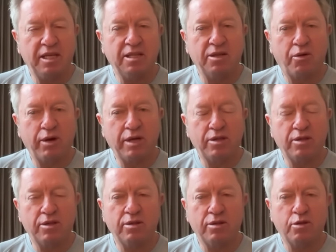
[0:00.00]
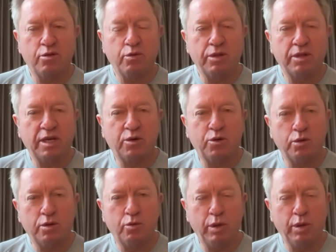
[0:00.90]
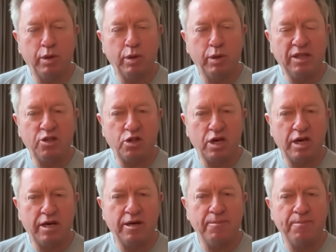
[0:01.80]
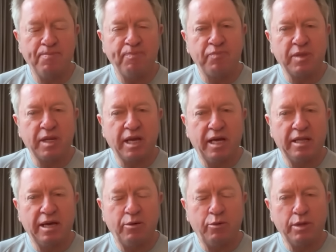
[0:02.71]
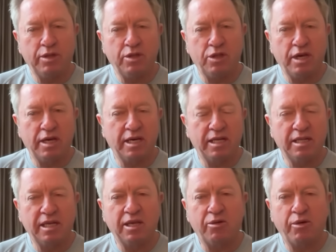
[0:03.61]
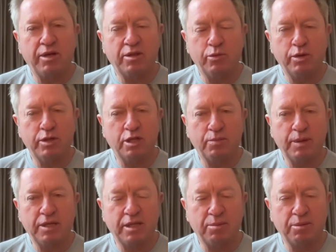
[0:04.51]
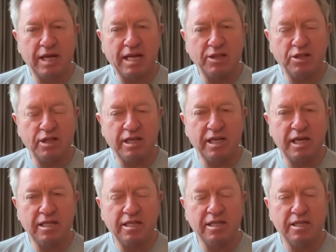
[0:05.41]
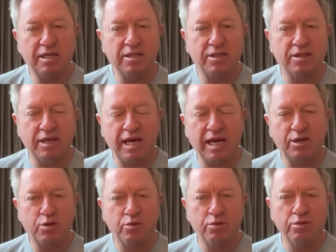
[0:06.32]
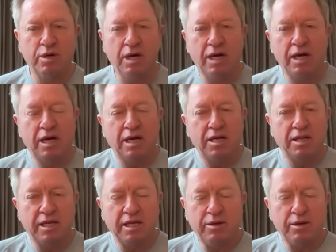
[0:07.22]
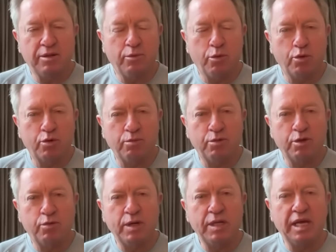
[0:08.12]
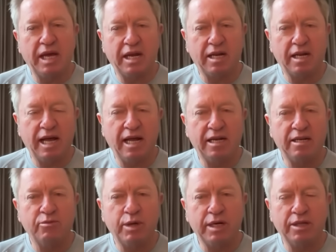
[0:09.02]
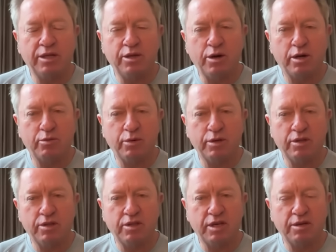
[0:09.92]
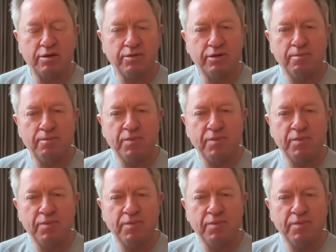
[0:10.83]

increases into what they call a wind shear. And that wind shear can increase the wind speed substantially. And then it hits the actual, the water between the headland and where the yacht was itself.